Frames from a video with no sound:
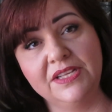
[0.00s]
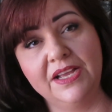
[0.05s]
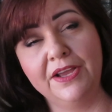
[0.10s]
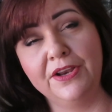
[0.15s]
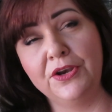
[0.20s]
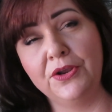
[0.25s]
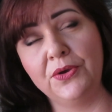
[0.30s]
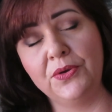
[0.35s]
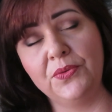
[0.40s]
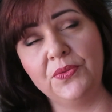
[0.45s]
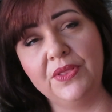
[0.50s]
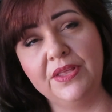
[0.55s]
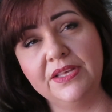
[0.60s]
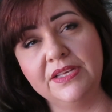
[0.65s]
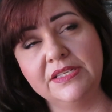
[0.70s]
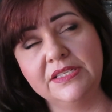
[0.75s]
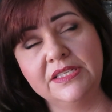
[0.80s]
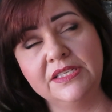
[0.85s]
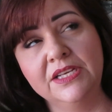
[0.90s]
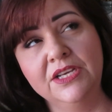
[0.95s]
I know
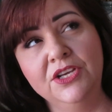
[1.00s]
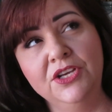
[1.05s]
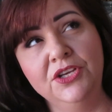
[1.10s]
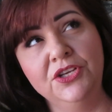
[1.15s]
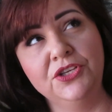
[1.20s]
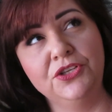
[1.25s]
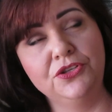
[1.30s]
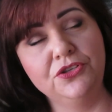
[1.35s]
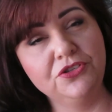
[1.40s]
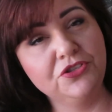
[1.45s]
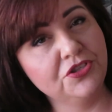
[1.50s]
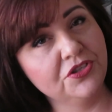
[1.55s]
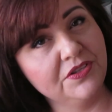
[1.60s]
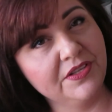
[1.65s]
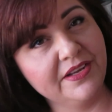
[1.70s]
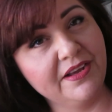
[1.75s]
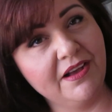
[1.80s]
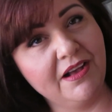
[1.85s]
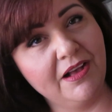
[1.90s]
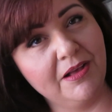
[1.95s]
that
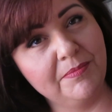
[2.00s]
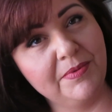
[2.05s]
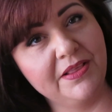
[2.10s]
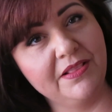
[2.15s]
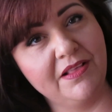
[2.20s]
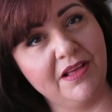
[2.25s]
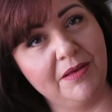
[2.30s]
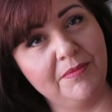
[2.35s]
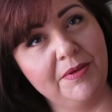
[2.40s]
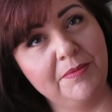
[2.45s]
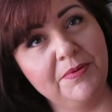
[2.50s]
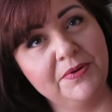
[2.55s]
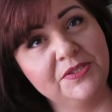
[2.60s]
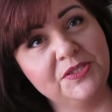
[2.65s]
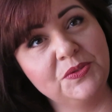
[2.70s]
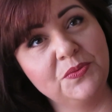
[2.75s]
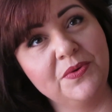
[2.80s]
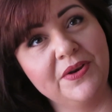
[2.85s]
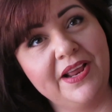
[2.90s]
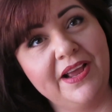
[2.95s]
usually Hobby Lobby
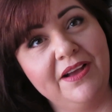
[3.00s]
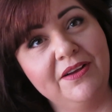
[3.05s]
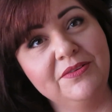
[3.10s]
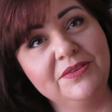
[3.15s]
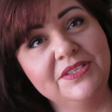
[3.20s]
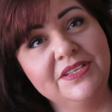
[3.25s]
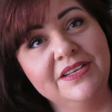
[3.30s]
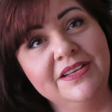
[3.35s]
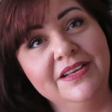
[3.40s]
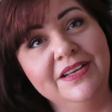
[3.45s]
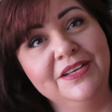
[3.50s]
puts one out.